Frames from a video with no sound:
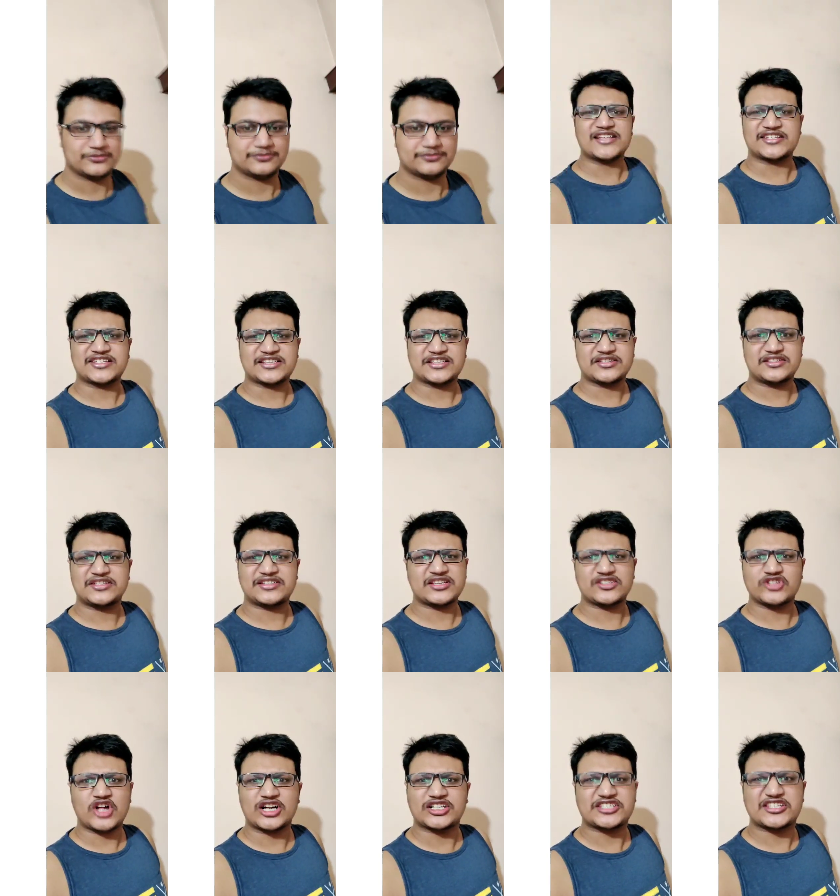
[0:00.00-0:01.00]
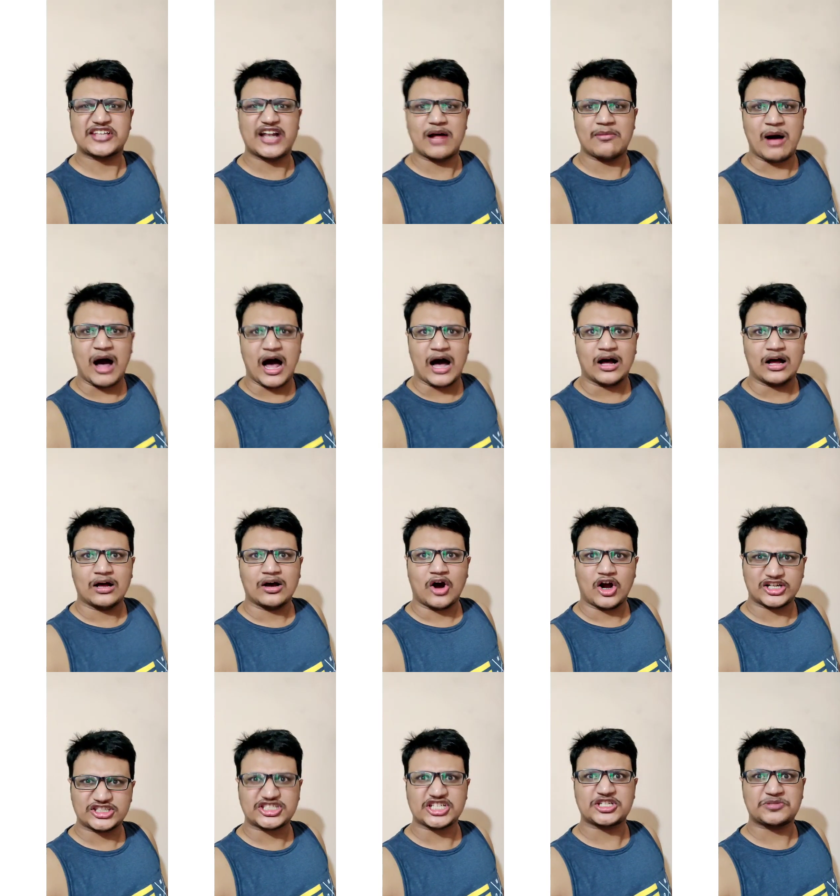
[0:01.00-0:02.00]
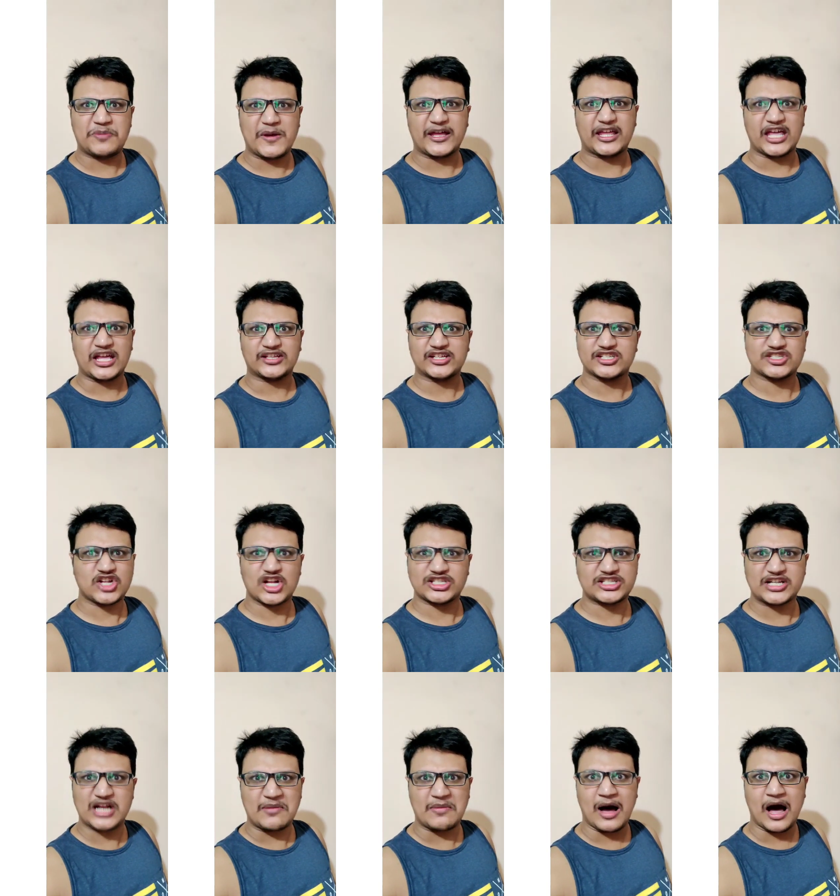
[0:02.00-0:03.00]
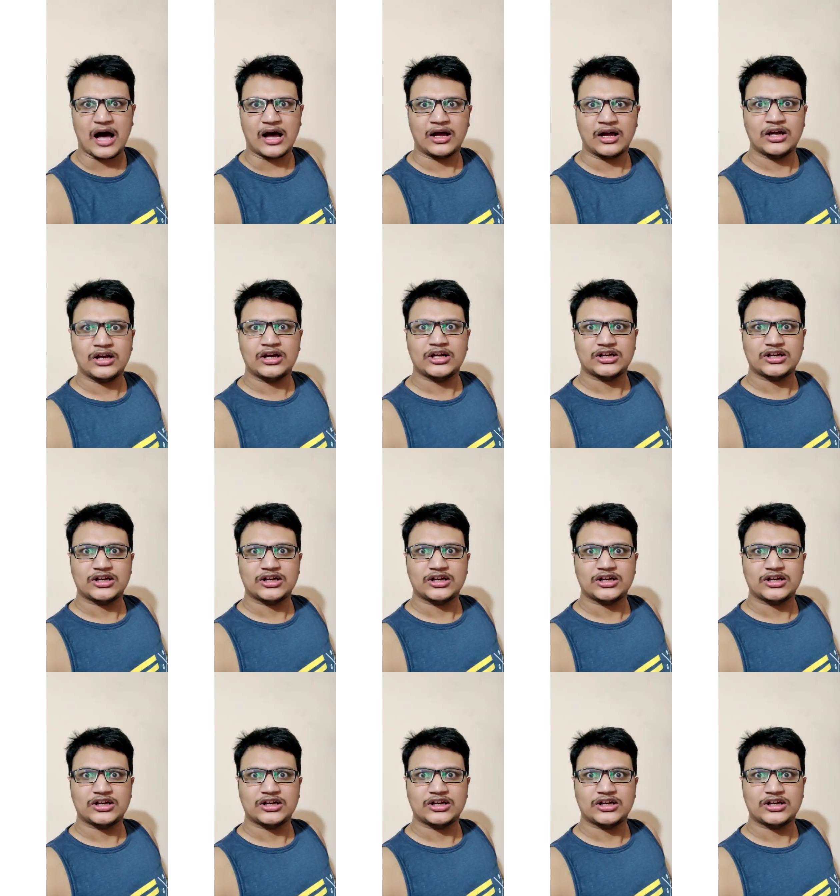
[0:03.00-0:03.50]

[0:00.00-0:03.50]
Yes, this is not cinema, honestly speaking. This is not cinema.